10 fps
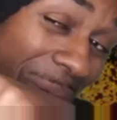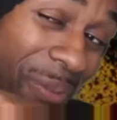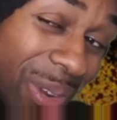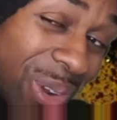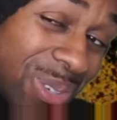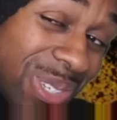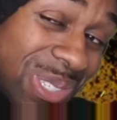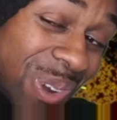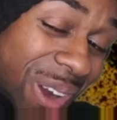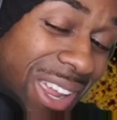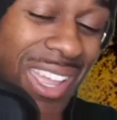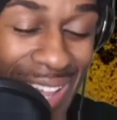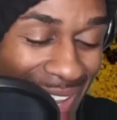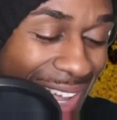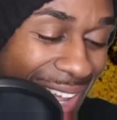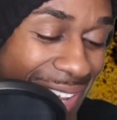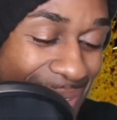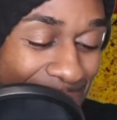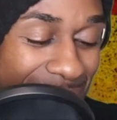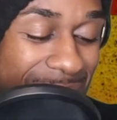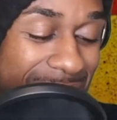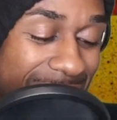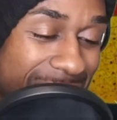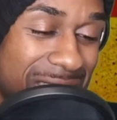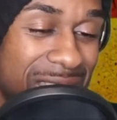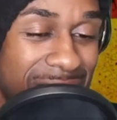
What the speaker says: from the grocery store. Hey, you feel me? Like, that's...